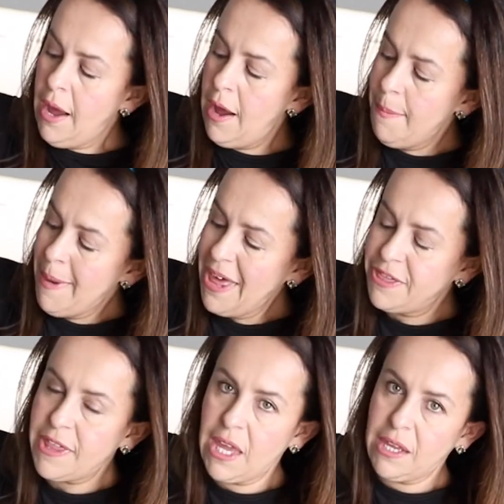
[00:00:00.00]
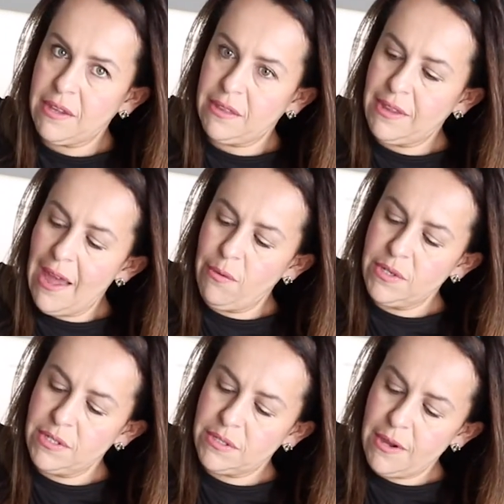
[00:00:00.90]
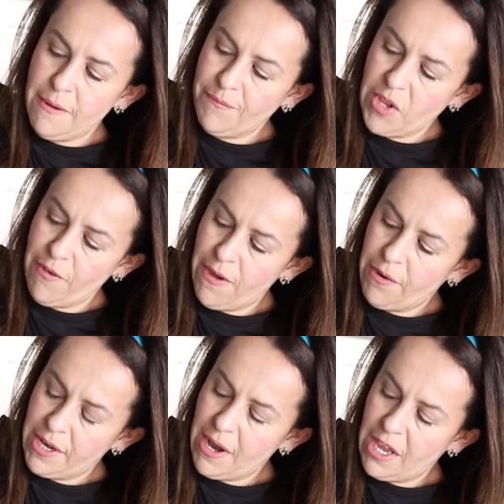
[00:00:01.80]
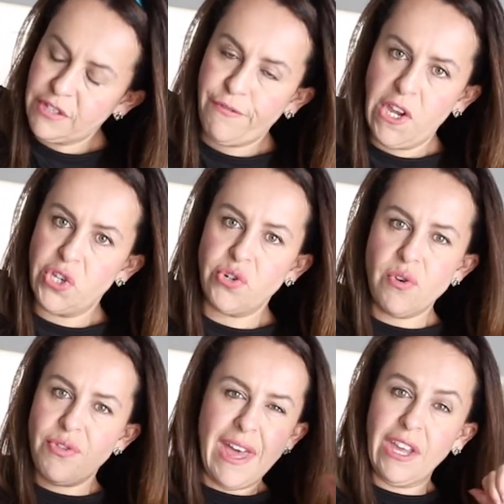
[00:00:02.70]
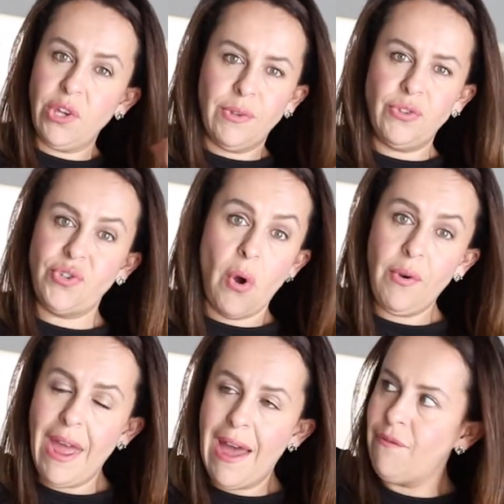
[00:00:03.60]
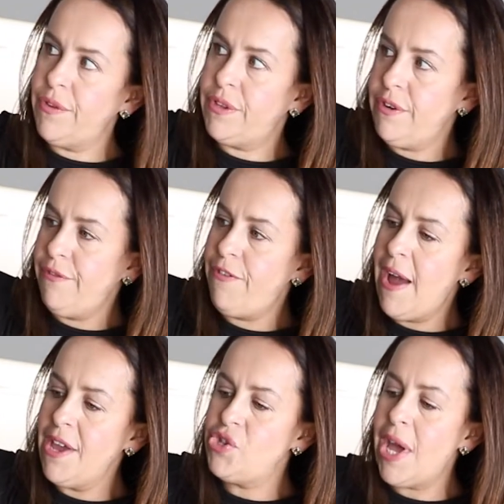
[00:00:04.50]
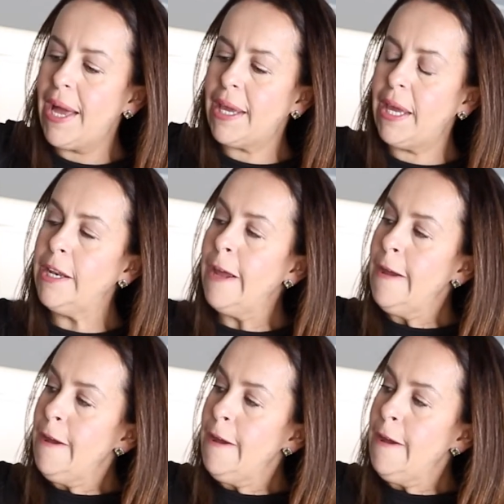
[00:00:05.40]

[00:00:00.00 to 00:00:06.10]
I think that that was a very nice feature that you don't have with the Define jacket.